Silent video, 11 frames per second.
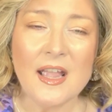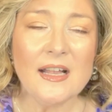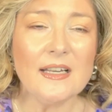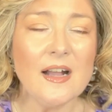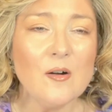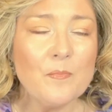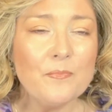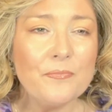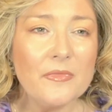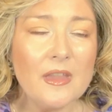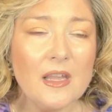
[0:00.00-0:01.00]
Now,
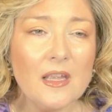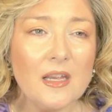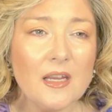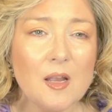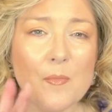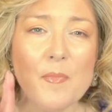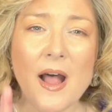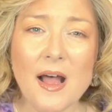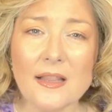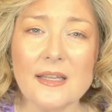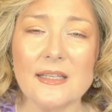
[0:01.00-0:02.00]

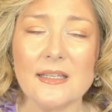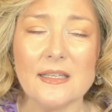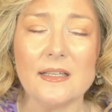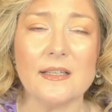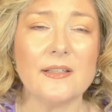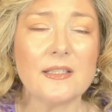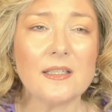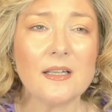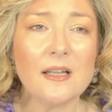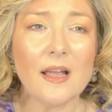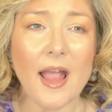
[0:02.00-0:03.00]
Kabbalah is,
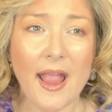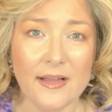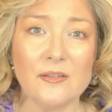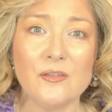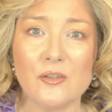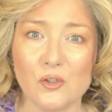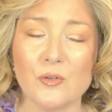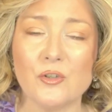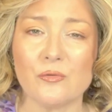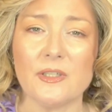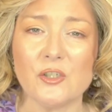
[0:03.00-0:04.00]
and the
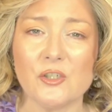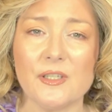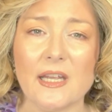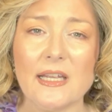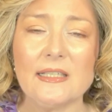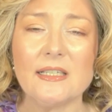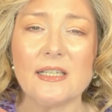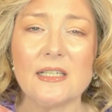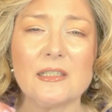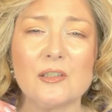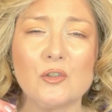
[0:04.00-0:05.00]
Jewish religion, is an
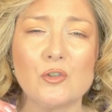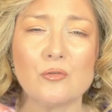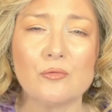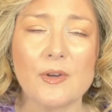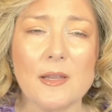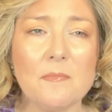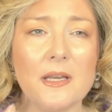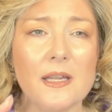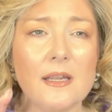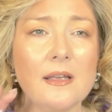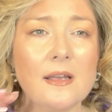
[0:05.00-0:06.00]

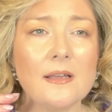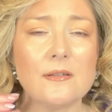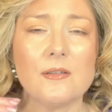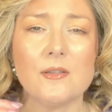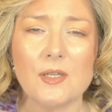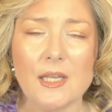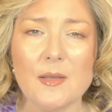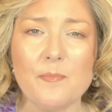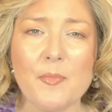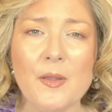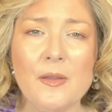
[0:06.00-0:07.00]
extremely
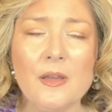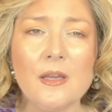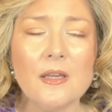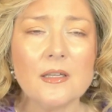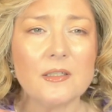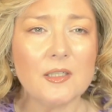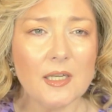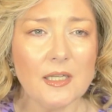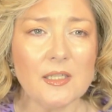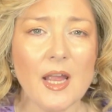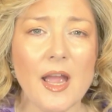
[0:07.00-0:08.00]
deep,
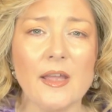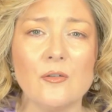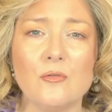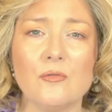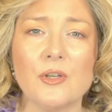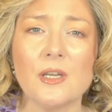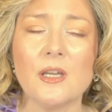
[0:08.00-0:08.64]
detailed